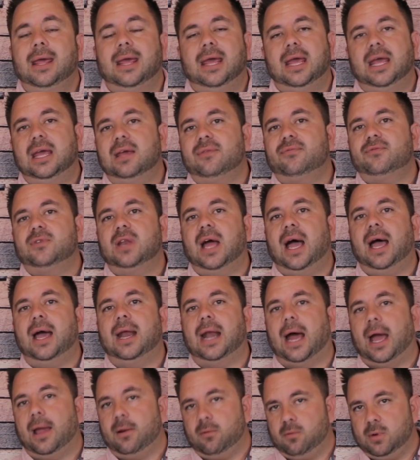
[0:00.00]
If not,
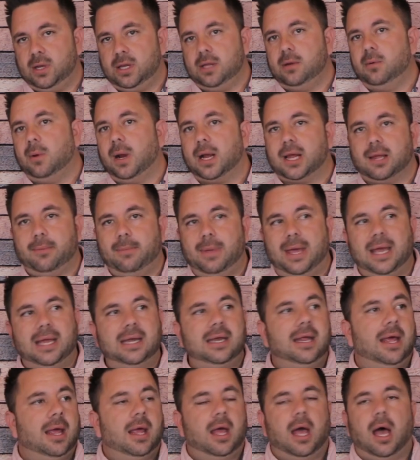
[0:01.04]
I really recommend
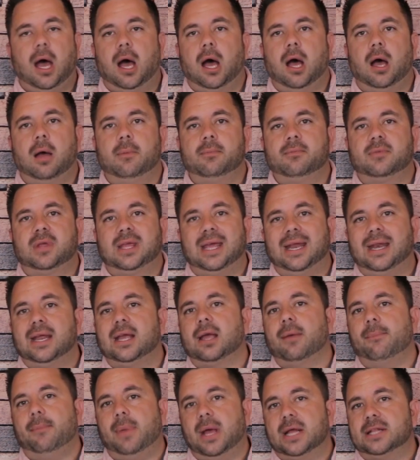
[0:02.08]
getting a
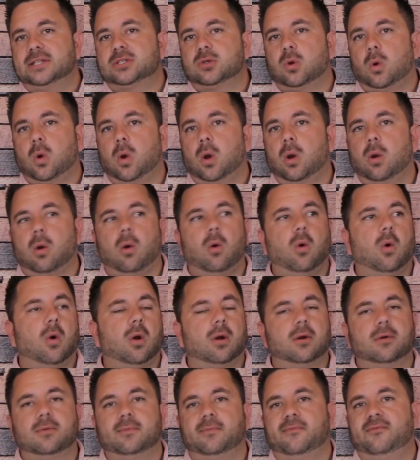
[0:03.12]
mentor
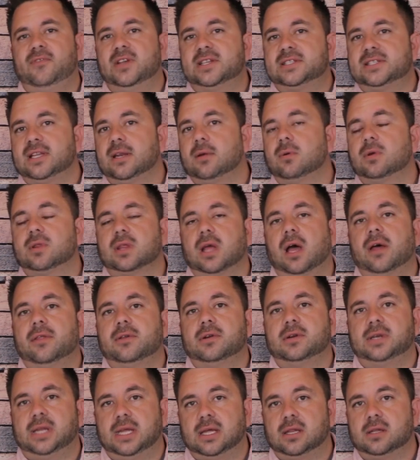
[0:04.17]
or visiting with other
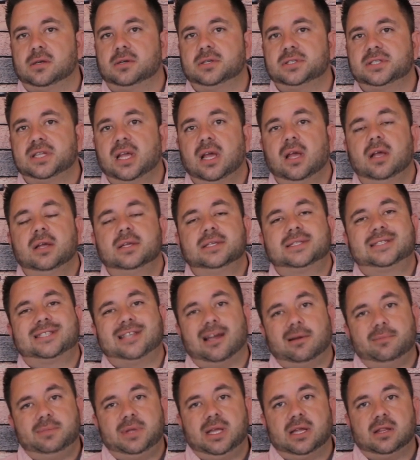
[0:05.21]
dealers.
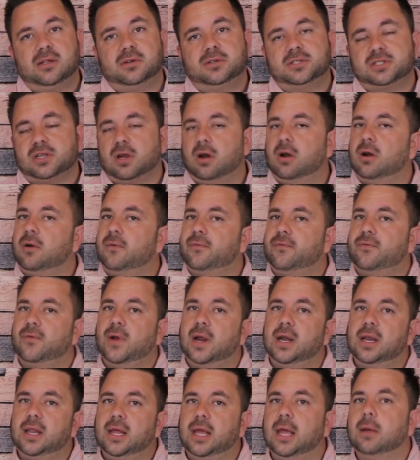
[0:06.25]
Some dealers are
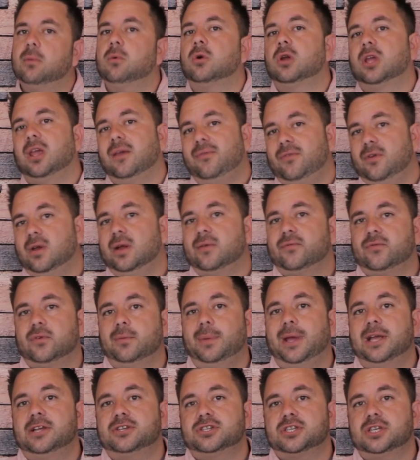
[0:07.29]
friendly and will give you
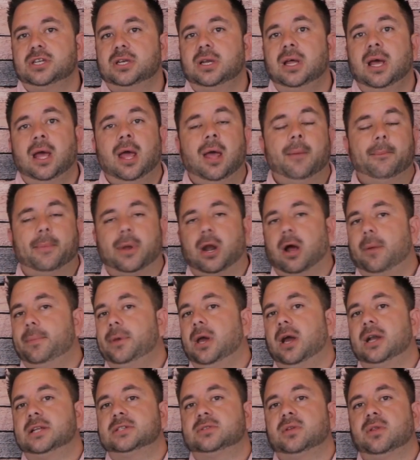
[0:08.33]
information, but I'll be
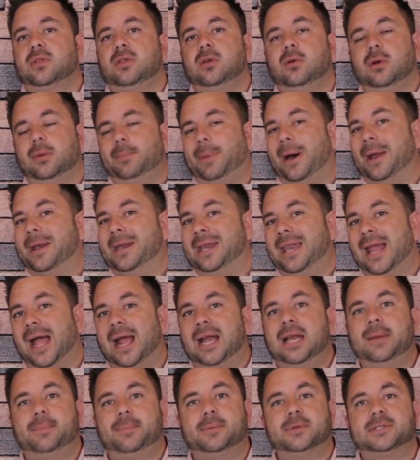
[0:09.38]
honest with you, about
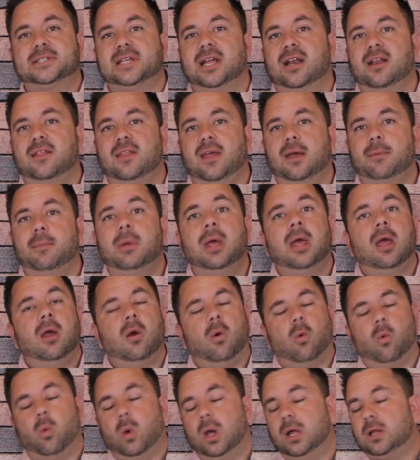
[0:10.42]
90% of them
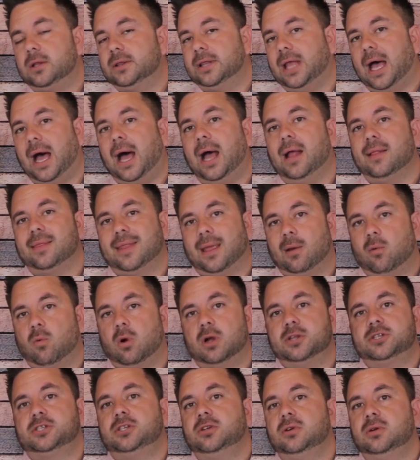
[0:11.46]
will not. They
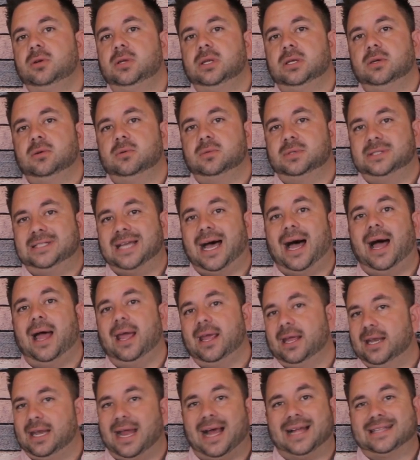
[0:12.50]
want you to die
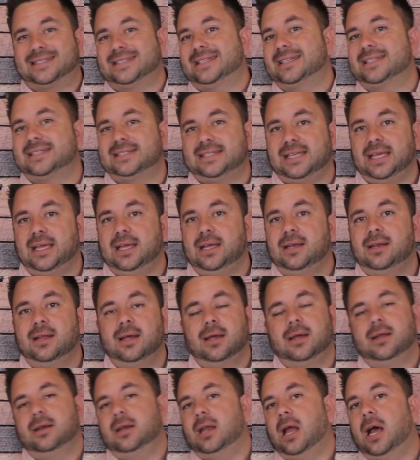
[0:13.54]
and not succeed.
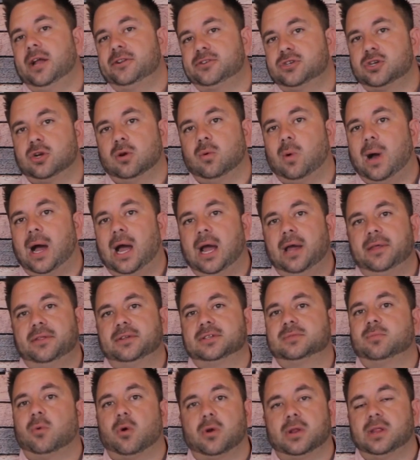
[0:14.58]
Not sure why. There's
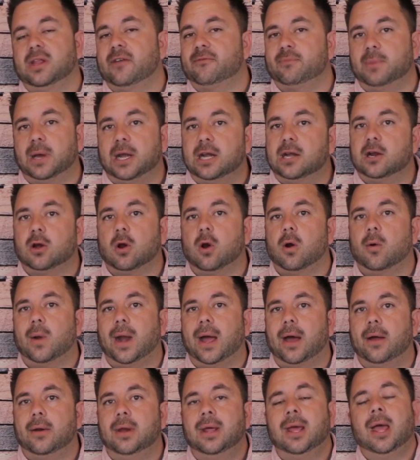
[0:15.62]
more than enough money to go
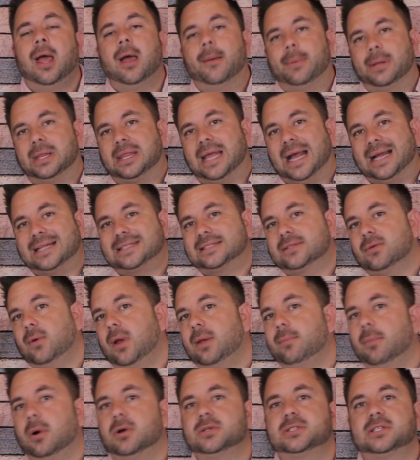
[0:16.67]
around, but that's the way
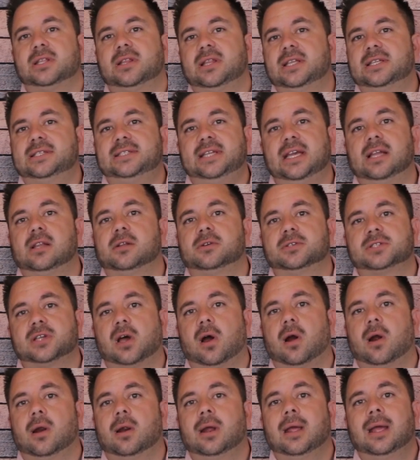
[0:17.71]
most of these dealers
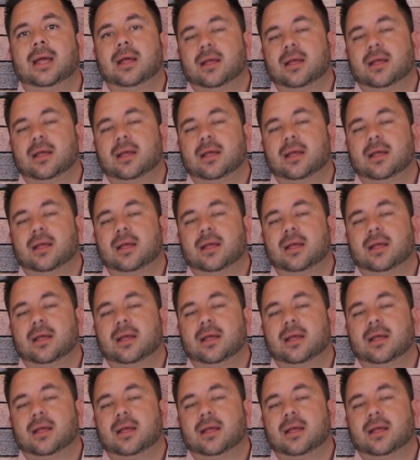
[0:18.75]
are.